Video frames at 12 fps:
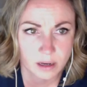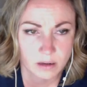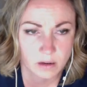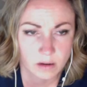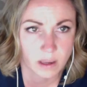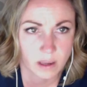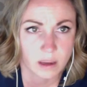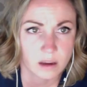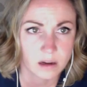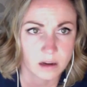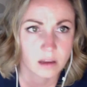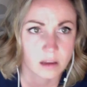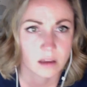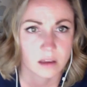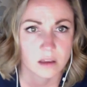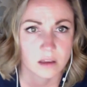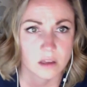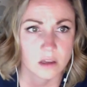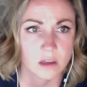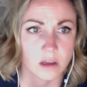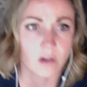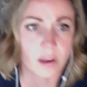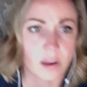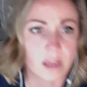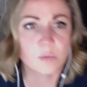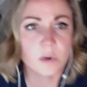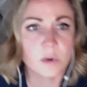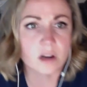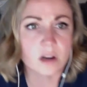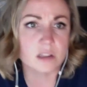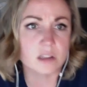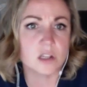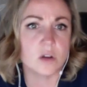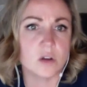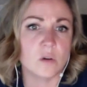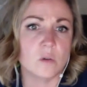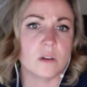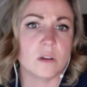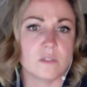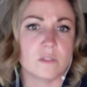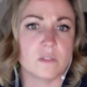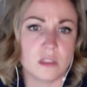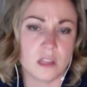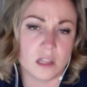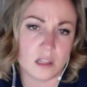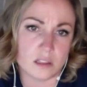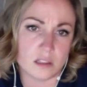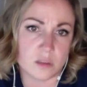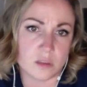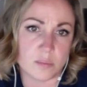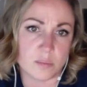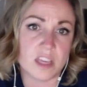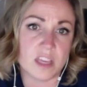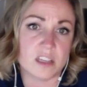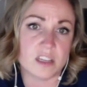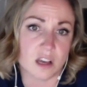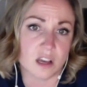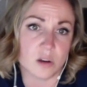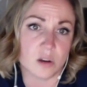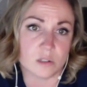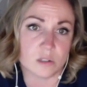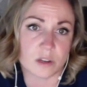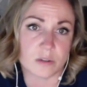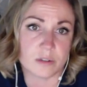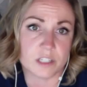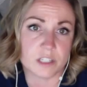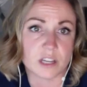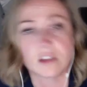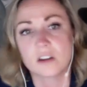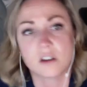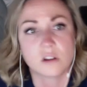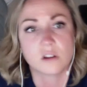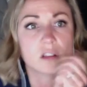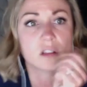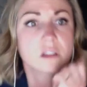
Okay, hang on. Okay, so the P is low, so we're going to reject the null.